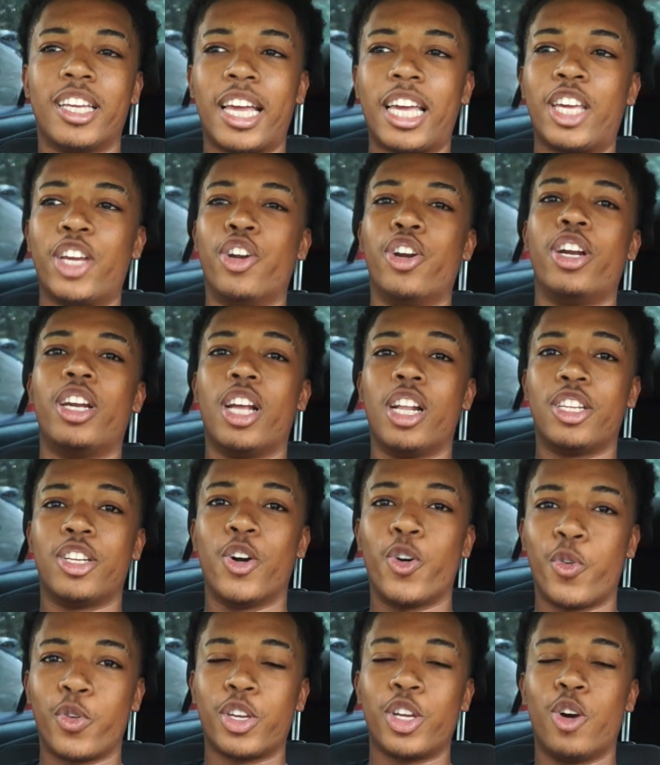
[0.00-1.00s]
Like, you're an
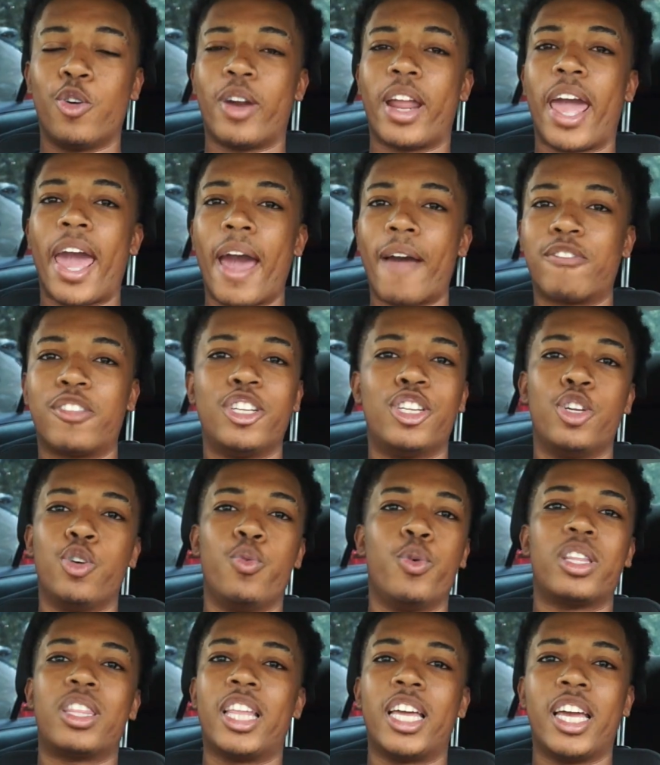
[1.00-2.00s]
adult, you don't have to
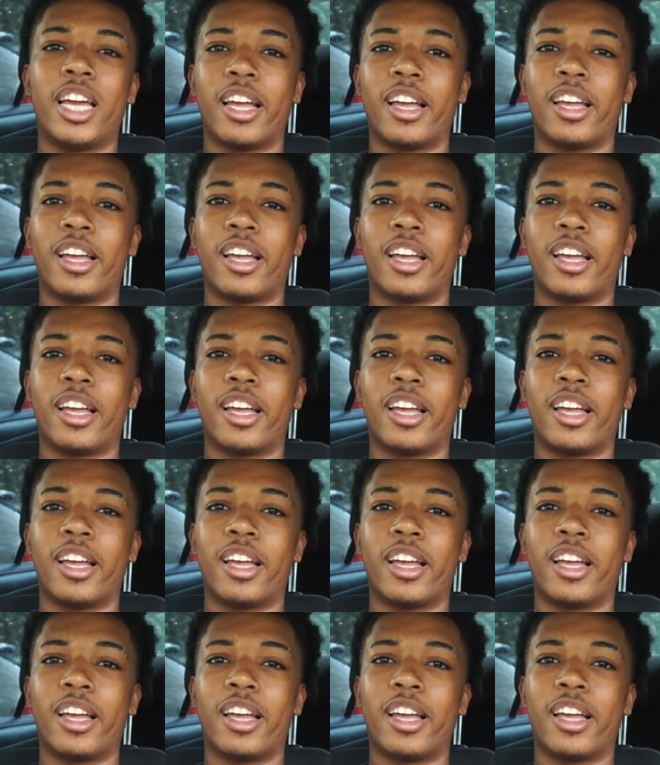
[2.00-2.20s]
do a thing.